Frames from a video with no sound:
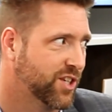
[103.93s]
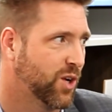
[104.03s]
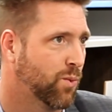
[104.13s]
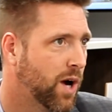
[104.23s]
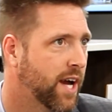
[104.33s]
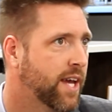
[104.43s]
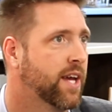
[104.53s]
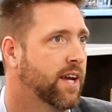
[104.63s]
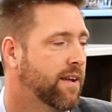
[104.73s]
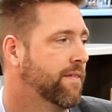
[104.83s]
on why,
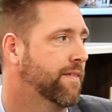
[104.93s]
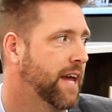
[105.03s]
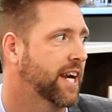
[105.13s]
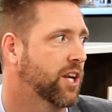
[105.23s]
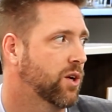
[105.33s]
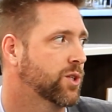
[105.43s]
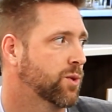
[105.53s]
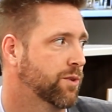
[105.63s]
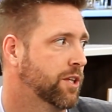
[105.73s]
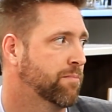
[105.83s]
that can also
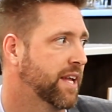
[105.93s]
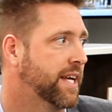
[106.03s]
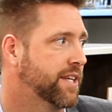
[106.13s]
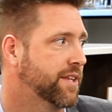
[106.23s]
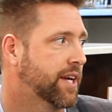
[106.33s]
really play into